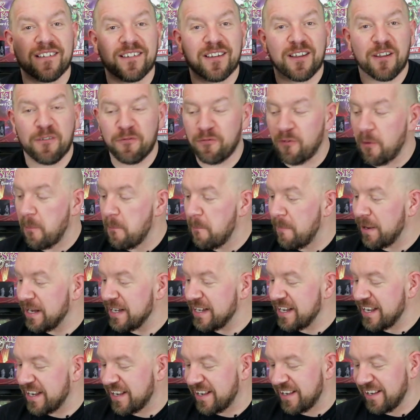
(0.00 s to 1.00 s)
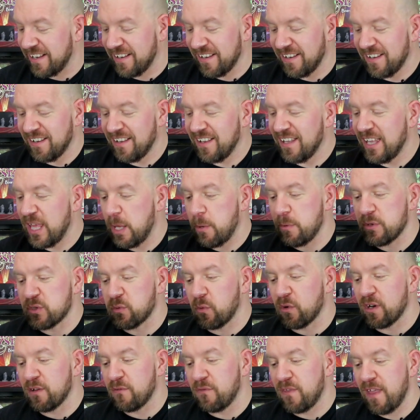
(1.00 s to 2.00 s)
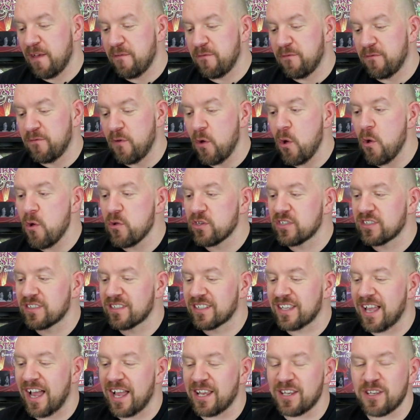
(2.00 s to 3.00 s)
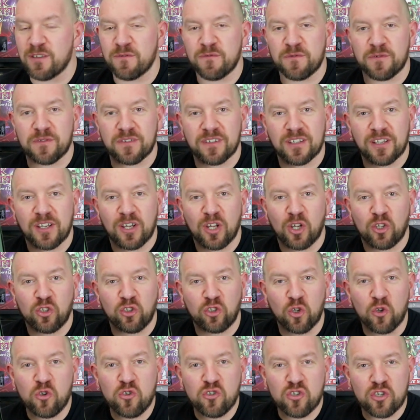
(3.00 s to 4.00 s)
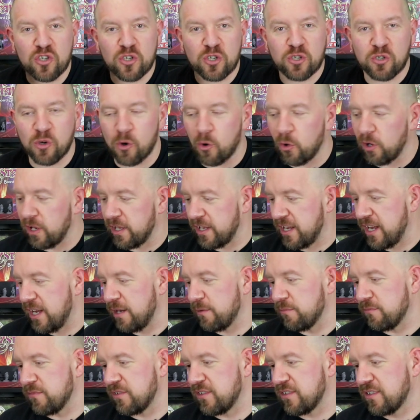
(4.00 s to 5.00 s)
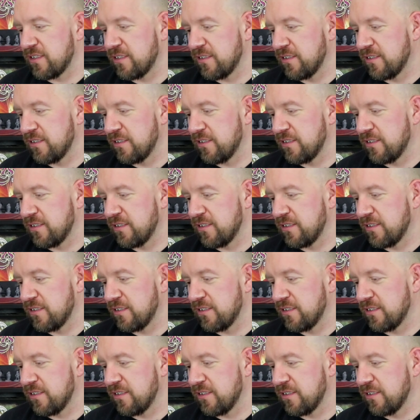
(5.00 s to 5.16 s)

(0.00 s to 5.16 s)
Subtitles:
from Mantic. It was one of their first kind of dungeon crawler games.